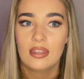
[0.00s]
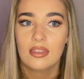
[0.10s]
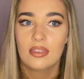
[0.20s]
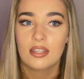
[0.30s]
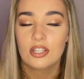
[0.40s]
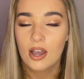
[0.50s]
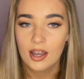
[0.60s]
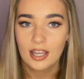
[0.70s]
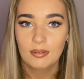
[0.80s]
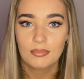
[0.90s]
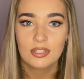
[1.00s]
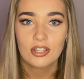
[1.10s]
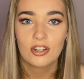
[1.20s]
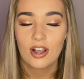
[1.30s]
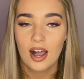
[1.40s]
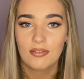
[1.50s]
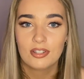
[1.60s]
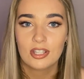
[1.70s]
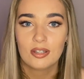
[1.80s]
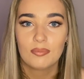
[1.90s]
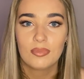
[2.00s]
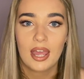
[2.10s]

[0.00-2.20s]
the time to look after them,